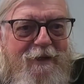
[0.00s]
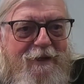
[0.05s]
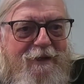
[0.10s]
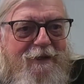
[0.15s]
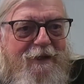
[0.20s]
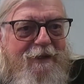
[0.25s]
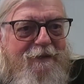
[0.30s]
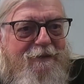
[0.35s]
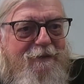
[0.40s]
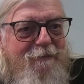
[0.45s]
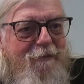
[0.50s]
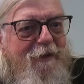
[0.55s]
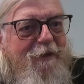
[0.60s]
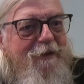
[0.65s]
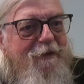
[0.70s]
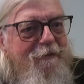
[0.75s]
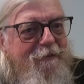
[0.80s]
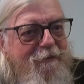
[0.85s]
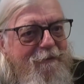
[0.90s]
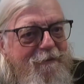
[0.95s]
and that's about
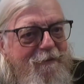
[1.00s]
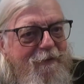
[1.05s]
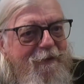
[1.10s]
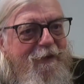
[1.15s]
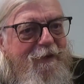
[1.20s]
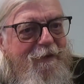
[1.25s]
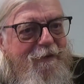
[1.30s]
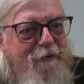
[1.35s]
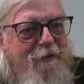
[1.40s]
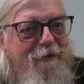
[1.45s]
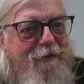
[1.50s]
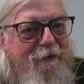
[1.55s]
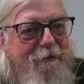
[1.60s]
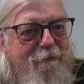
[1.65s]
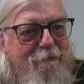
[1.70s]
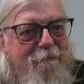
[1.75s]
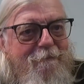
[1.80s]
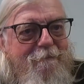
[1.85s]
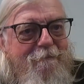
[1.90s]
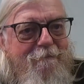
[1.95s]
it, it there.
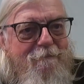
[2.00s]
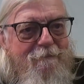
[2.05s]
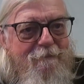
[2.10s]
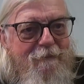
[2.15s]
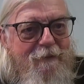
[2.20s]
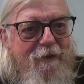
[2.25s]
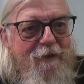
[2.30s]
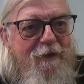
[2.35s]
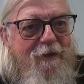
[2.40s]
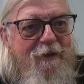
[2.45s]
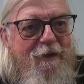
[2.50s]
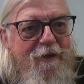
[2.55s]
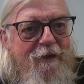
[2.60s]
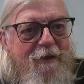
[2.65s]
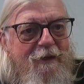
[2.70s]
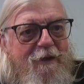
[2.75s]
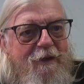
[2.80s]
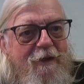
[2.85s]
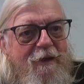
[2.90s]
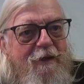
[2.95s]

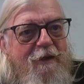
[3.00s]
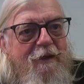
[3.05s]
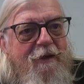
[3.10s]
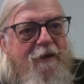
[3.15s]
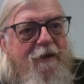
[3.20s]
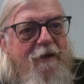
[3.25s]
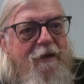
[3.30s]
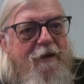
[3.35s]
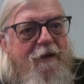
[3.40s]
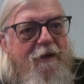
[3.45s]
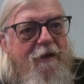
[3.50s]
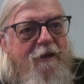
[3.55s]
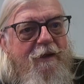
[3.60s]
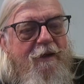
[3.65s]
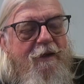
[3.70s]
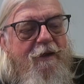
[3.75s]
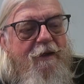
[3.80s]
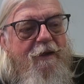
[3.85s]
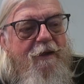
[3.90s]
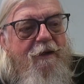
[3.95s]
And what brought on that
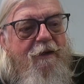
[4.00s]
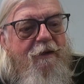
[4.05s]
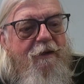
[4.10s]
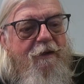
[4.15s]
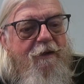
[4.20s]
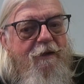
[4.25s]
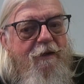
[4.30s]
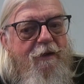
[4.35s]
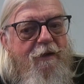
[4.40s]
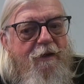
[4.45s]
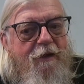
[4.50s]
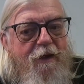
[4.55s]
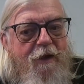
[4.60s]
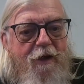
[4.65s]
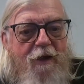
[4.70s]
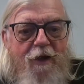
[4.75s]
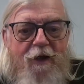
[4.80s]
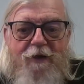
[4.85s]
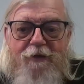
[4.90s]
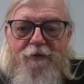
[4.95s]
passion?
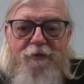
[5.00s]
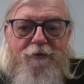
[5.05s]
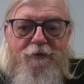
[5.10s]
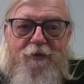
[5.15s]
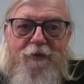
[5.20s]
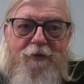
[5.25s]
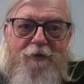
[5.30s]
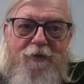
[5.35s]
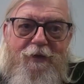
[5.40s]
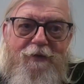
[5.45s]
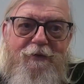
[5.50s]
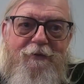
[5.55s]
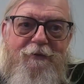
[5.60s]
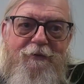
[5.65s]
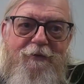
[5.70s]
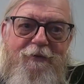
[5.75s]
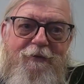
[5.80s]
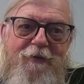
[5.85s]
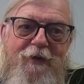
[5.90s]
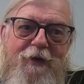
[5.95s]
I don't know. I
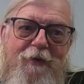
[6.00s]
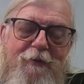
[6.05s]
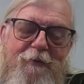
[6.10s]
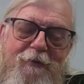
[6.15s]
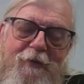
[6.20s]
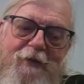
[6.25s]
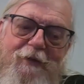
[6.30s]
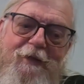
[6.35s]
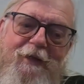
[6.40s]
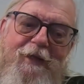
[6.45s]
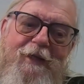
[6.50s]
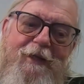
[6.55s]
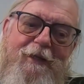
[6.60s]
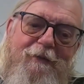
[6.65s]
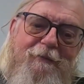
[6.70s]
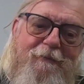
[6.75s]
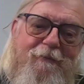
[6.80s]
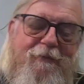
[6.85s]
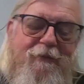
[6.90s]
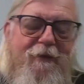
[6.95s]
well one
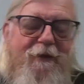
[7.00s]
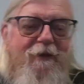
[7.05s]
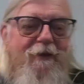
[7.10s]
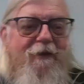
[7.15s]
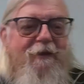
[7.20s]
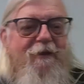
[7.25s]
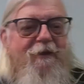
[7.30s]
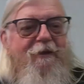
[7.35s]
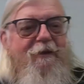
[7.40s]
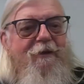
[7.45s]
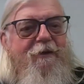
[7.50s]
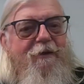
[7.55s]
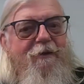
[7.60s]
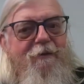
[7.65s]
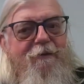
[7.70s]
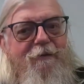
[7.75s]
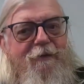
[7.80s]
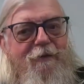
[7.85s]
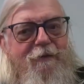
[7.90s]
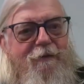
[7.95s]
day
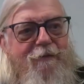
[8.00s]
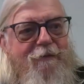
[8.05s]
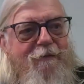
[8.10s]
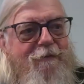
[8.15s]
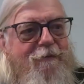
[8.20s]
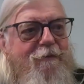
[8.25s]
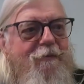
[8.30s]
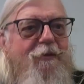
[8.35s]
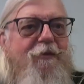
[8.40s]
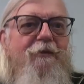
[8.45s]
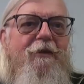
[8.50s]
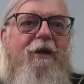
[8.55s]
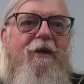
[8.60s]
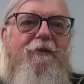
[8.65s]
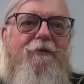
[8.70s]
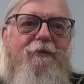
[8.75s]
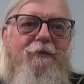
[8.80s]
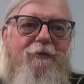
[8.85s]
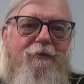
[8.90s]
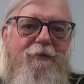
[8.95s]
uh, in
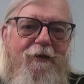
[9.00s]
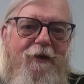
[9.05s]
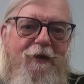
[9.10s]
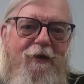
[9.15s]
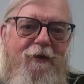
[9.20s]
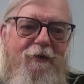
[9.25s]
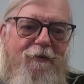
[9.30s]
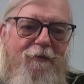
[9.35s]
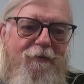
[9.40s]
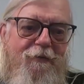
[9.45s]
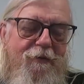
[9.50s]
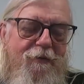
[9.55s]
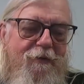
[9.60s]
2012